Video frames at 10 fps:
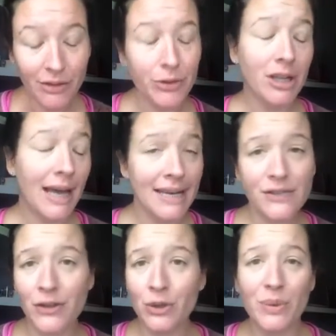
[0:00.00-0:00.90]
For the
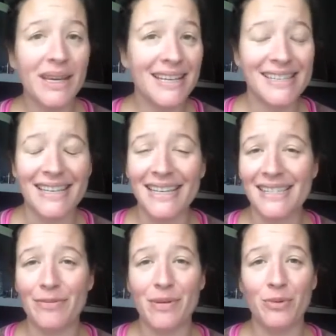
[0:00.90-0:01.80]
last few weeks,
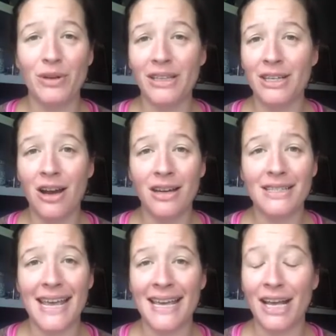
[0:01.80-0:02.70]
things have been really
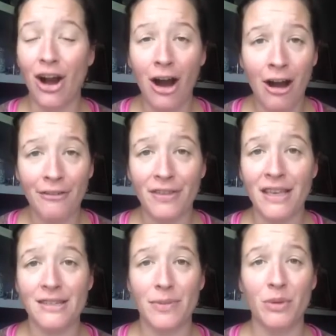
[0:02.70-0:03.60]
not taking off.
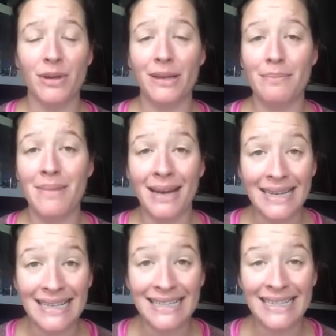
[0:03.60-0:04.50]
Things have been really
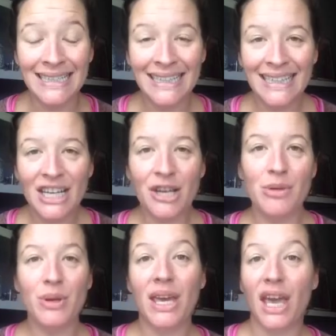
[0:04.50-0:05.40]
muddied.
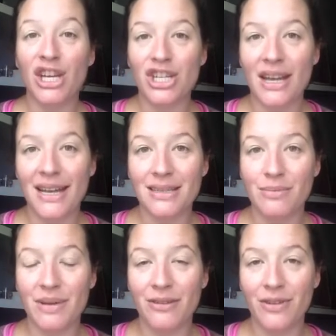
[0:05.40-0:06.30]
Communication
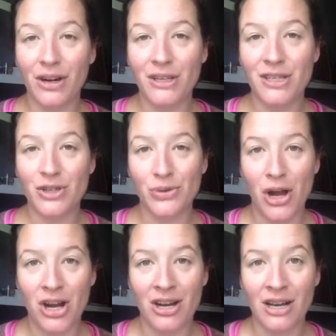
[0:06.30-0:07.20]
hasn't been very
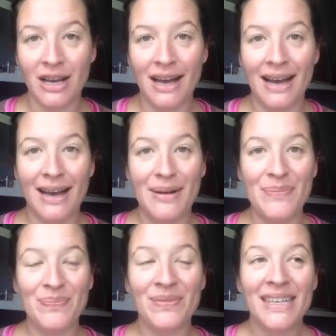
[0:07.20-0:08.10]

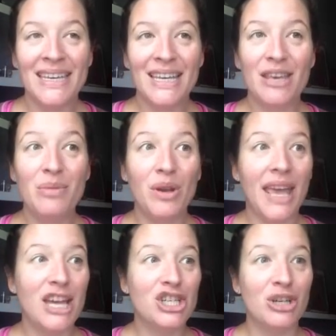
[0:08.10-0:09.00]
strong.
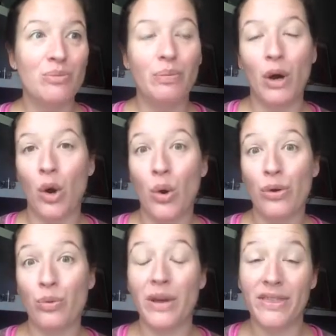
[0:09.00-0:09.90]
Communication
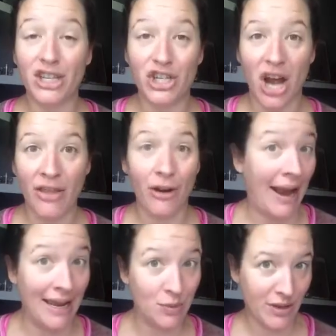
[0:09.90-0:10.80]
both with each other
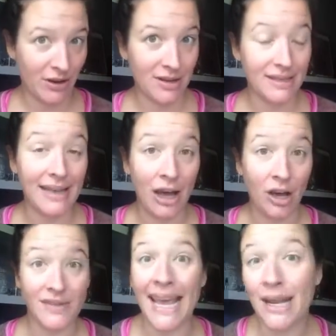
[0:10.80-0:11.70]
and with
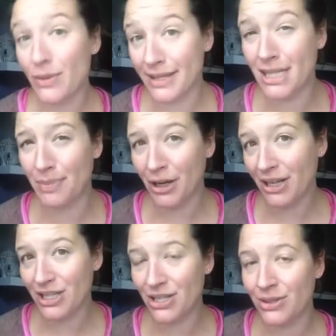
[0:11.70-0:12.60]
ourselves and with
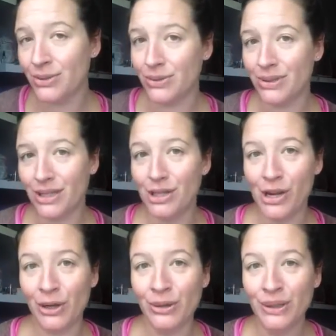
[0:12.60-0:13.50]
Spirit too, you
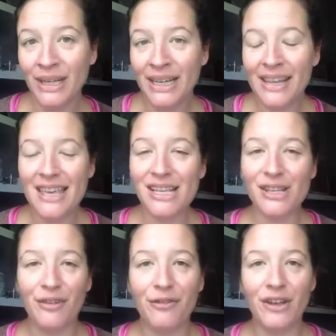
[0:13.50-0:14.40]
know? Things
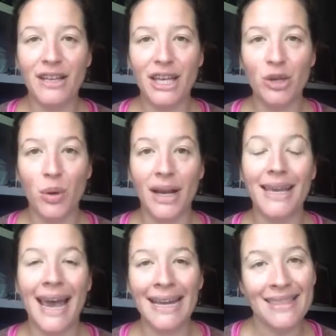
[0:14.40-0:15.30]
can feel like you weren't
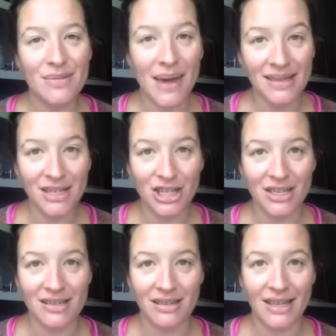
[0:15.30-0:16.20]
getting the
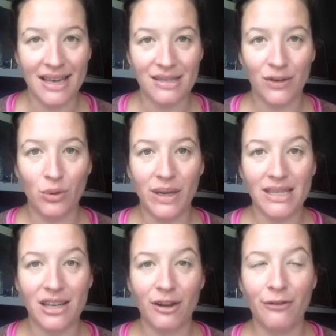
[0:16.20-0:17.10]
messages in the last few
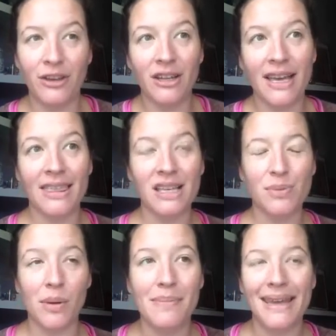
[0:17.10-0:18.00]
weeks. It could feel like things
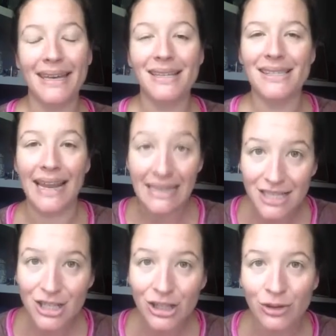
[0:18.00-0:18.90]
weren't making
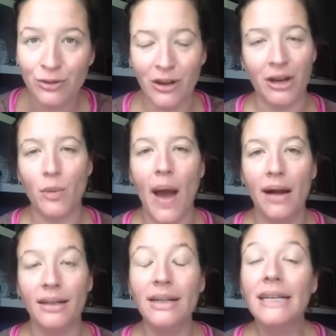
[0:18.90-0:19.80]
sense to you very
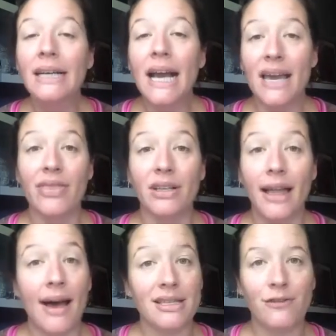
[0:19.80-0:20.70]
well in the
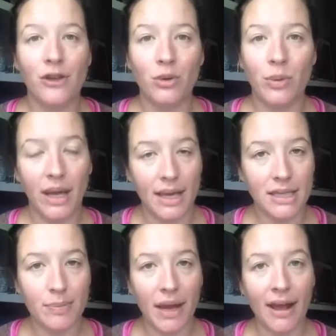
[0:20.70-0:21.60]
last few
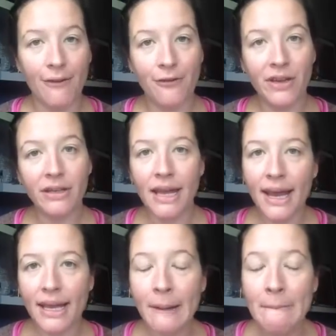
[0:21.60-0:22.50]
weeks. But I feel
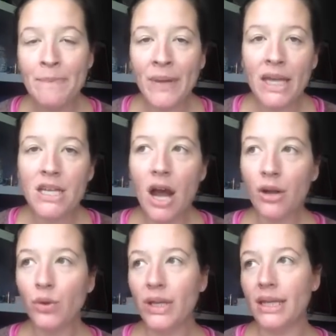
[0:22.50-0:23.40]
like not
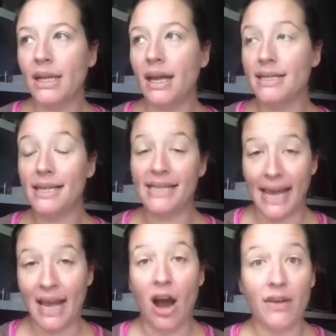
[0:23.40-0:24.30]
only
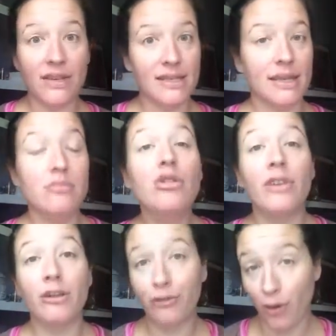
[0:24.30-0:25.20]
today, obviously
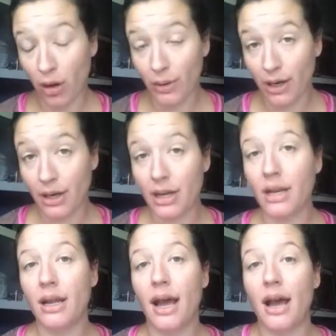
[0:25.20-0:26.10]
moving forward
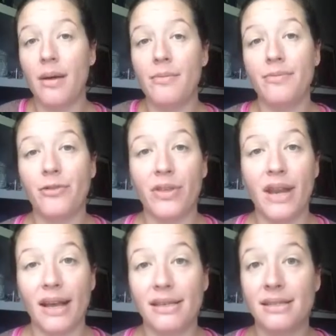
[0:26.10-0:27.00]
for the
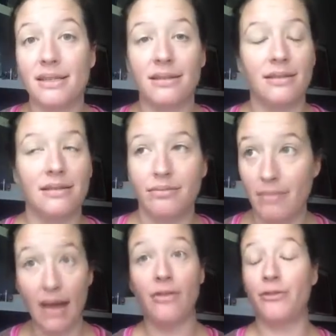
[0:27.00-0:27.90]
next
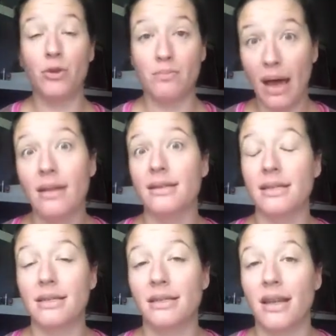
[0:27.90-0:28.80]
few months
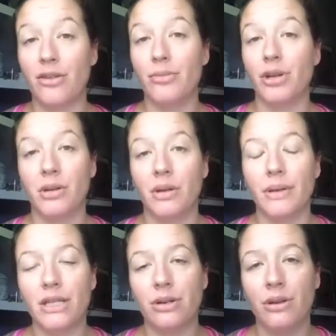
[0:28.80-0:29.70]
until another Mercury
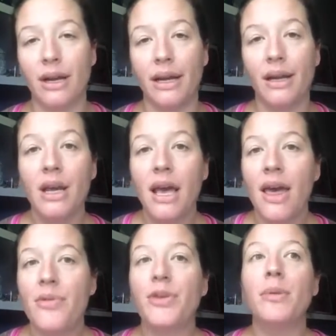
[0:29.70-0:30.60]
retrograde,
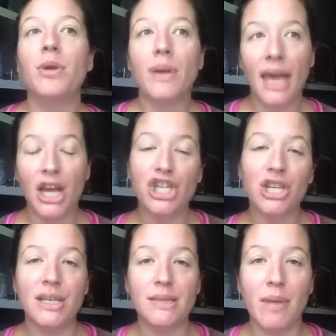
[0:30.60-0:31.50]

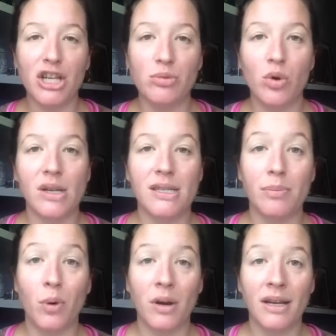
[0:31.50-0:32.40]
communication is much more
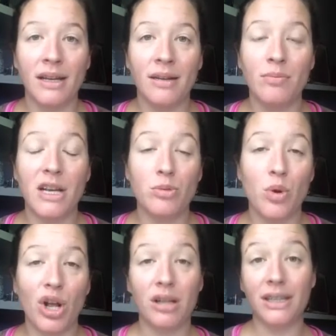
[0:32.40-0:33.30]
supported, much
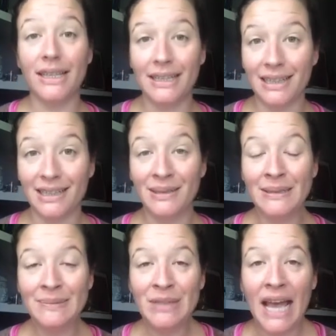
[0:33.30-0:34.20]
more clear.
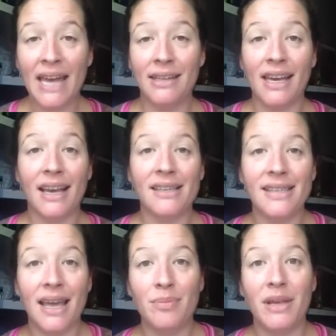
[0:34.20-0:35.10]
And like I
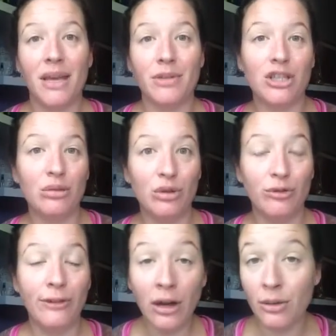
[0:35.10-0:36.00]
said, being able to move
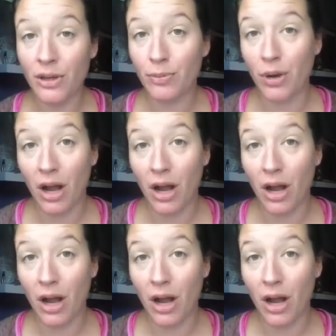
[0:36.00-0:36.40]
forward with